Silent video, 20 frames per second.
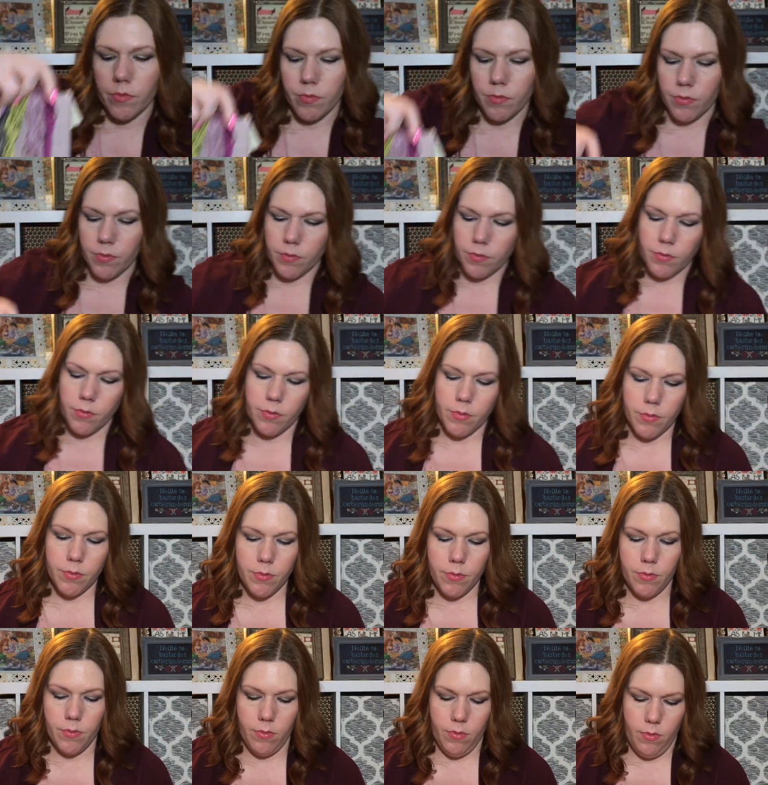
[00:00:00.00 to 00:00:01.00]

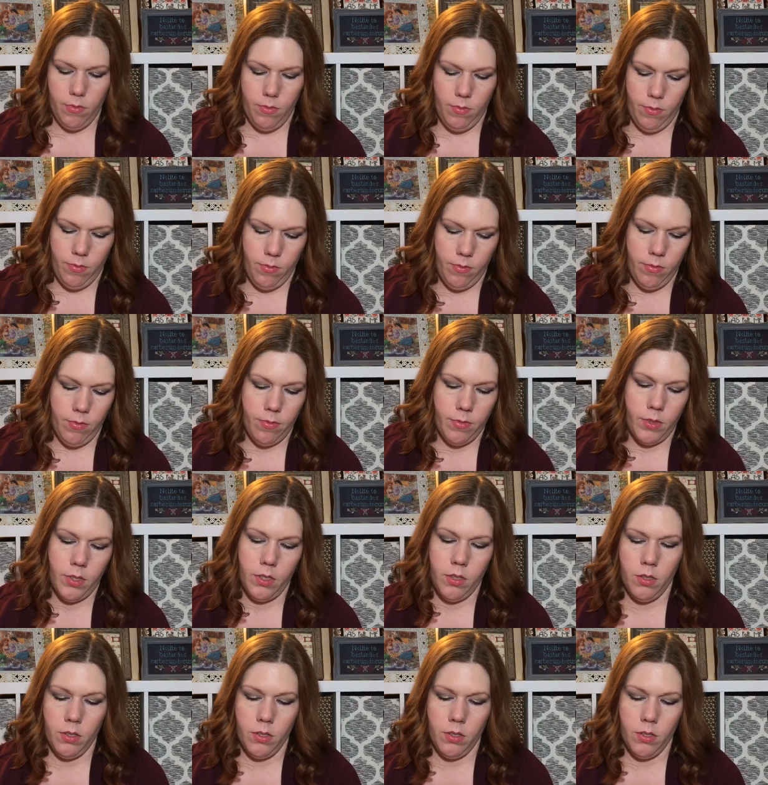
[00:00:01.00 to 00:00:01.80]
Nothing is said.